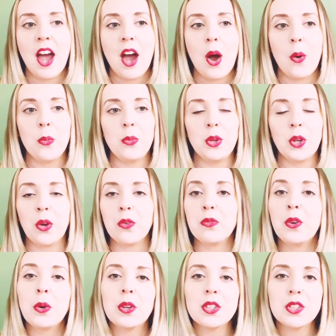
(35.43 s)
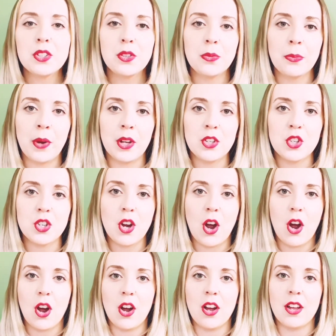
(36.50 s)
you know, focus too much
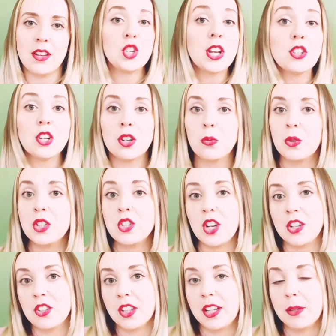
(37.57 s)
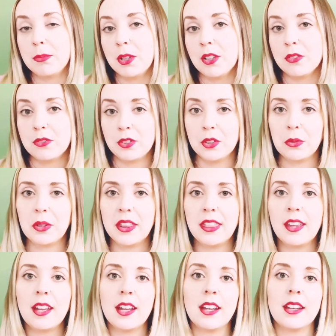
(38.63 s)
on gender when gender can be a fluid
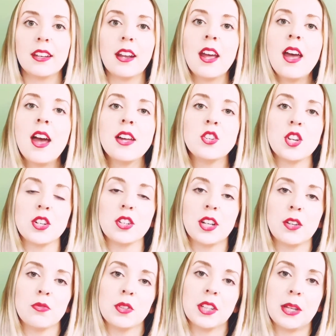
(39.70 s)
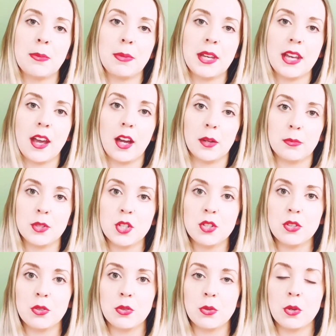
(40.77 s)
thing and gender can really be up
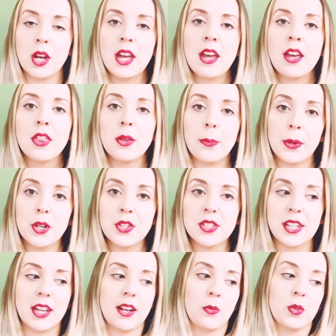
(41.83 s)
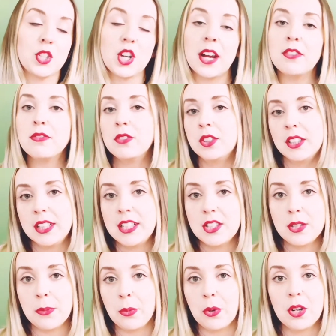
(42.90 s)
to the person, which I fully
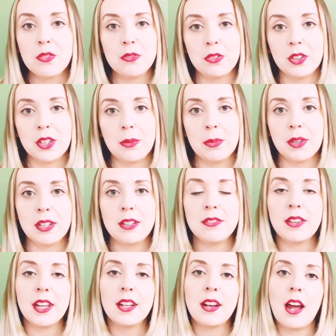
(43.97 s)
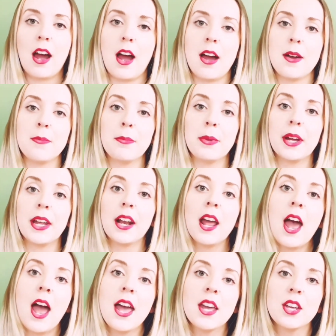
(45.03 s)
support and fully believe in. Um, but,
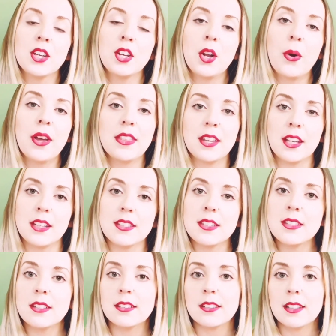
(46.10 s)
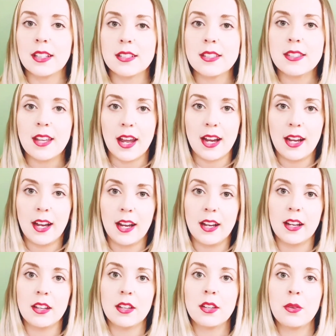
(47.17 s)
you know, I think it's still an exciting
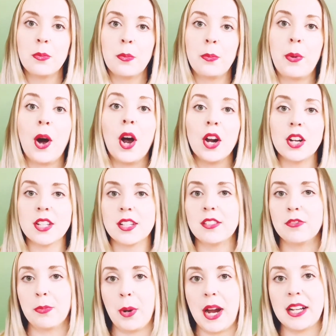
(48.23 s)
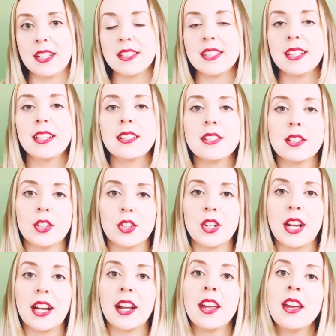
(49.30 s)
part of pregnancy is learning,
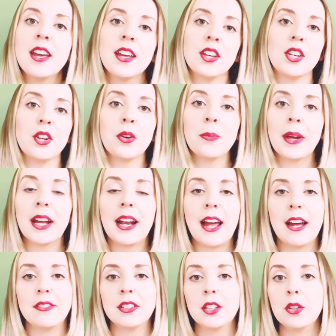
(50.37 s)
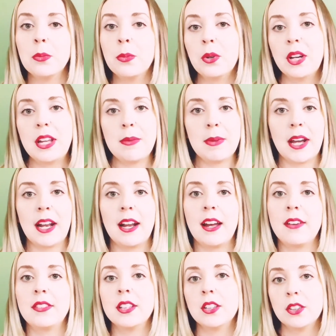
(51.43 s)
you know, am I going to have a little boy? Am I going to have a
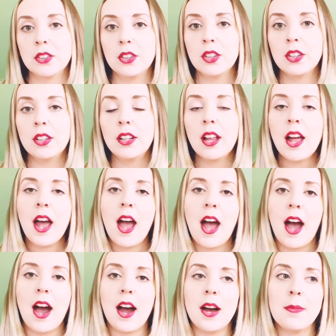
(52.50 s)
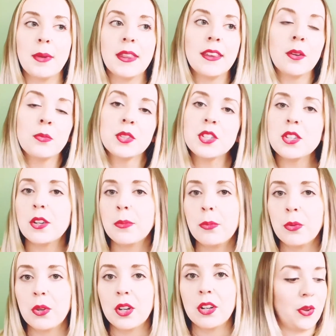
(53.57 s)
little girl? Um, and then once they're
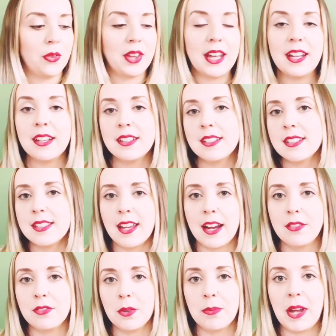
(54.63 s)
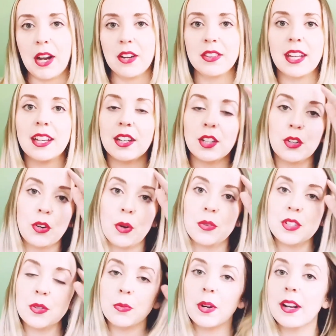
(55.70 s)
born, you know, they can decide from there and they can grow into
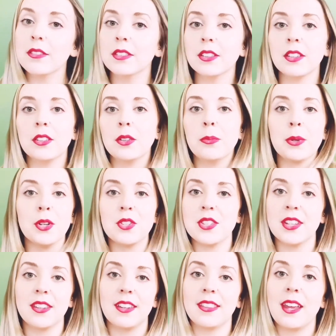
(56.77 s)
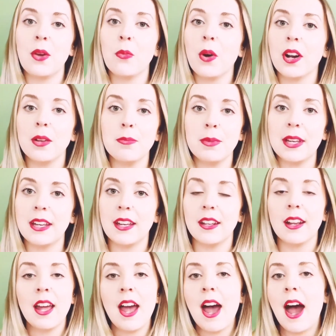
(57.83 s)
whatever little person that they want to be. And
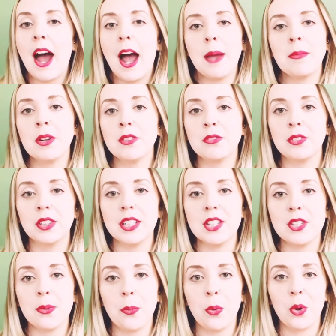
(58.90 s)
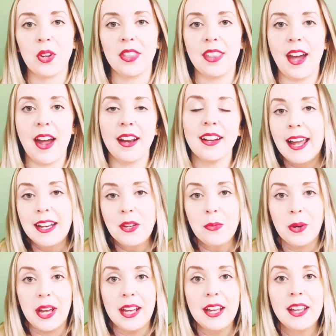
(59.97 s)
I'm going to fully support that.
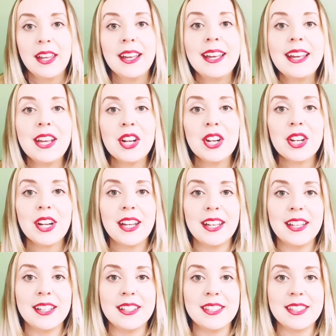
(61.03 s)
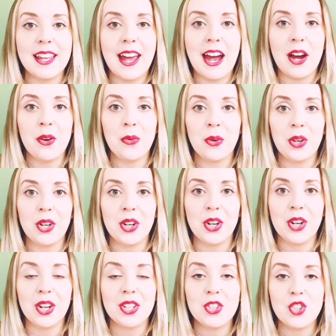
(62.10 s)
Anyway, here is our
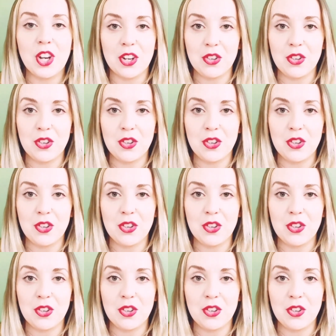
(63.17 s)
gender